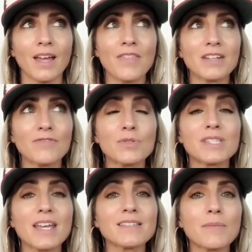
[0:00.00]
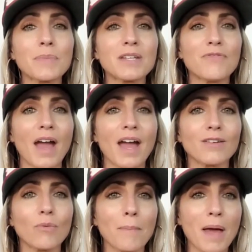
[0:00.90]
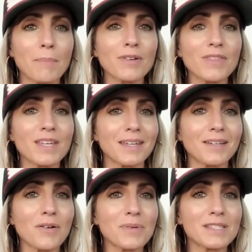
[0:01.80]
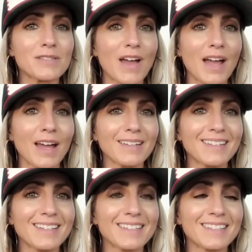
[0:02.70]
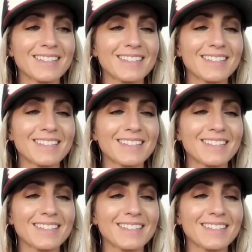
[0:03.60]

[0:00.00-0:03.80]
And then if you say something vague, remember the ego is vague.